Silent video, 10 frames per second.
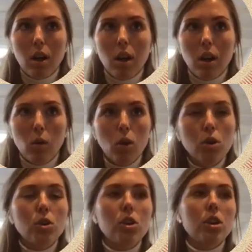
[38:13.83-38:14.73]

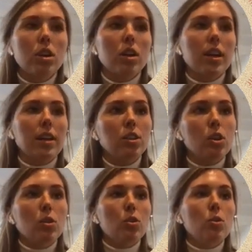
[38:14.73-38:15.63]
look
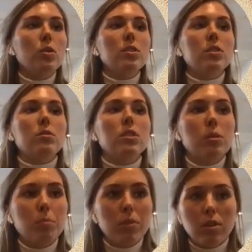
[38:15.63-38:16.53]
into who is the
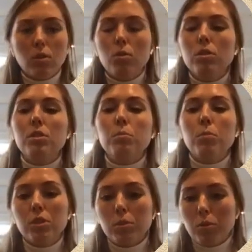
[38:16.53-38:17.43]
recipient, who is the
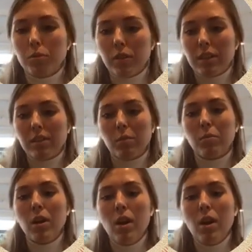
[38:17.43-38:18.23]
possible victim,